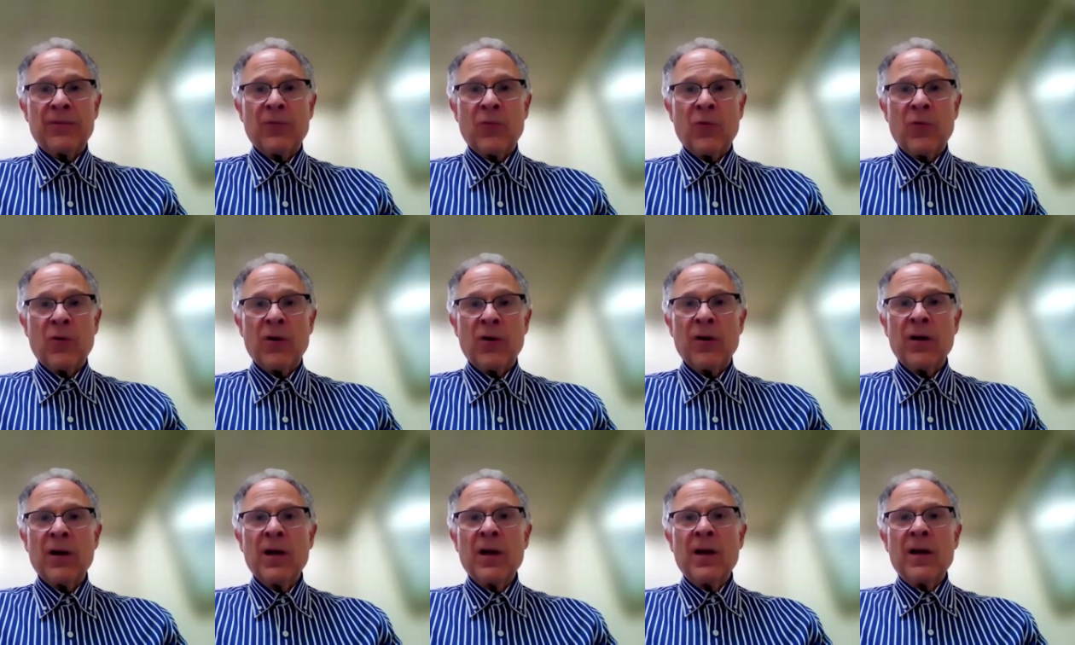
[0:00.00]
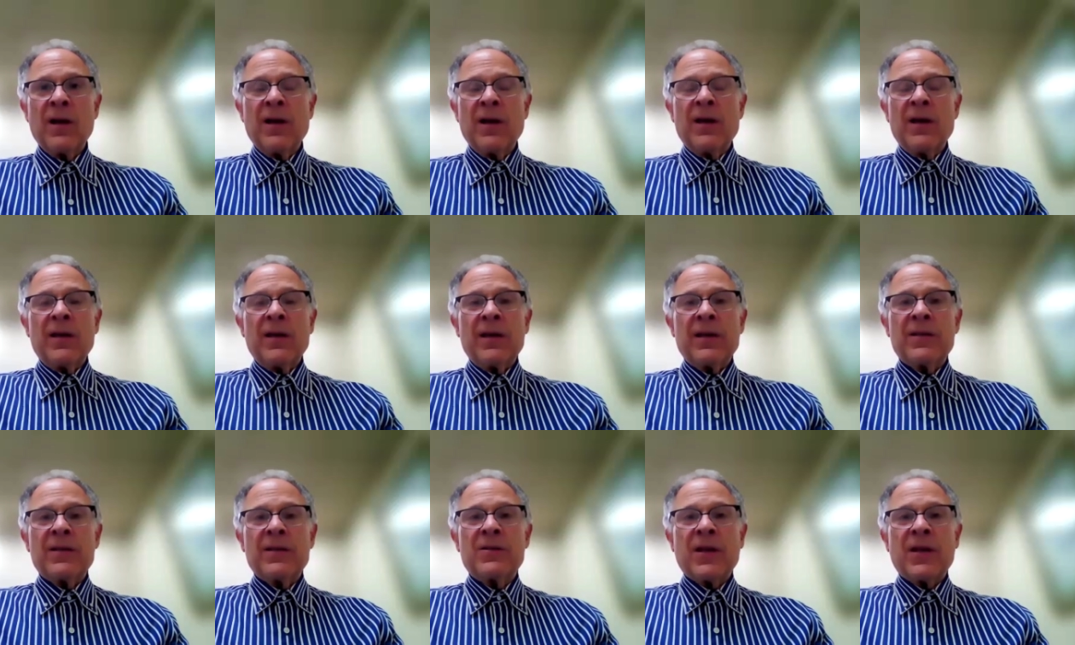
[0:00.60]
for
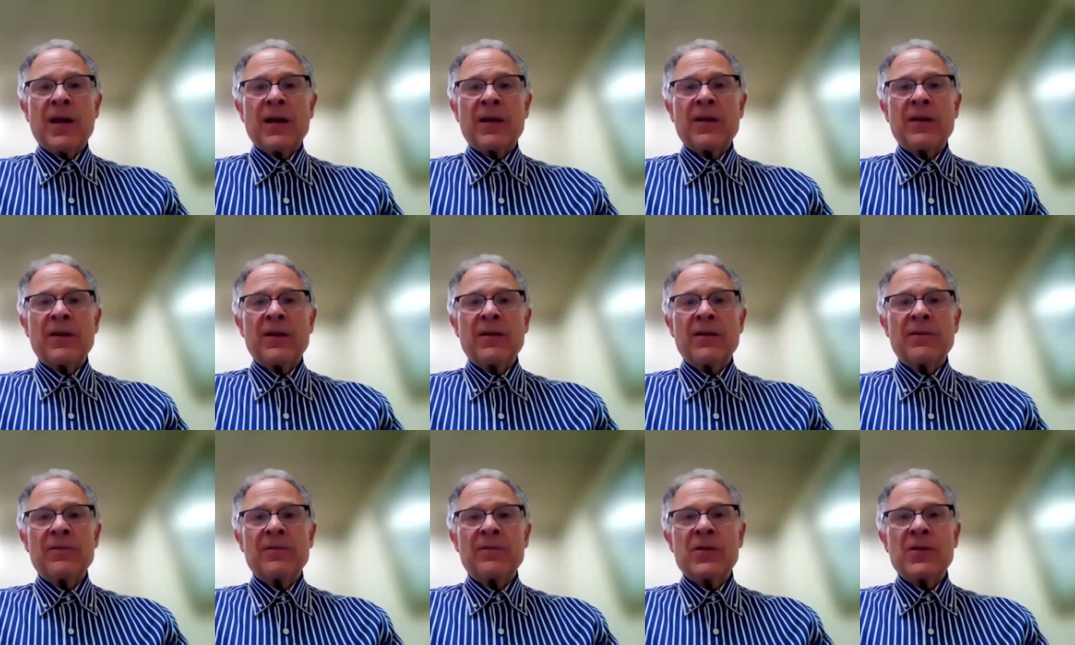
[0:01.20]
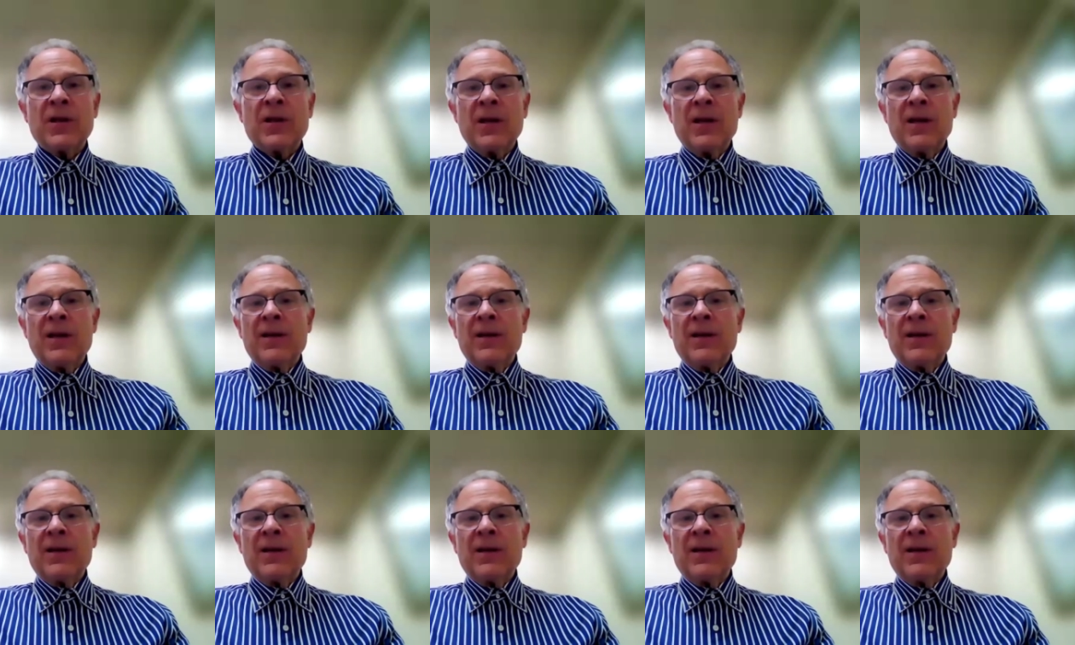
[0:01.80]
executives?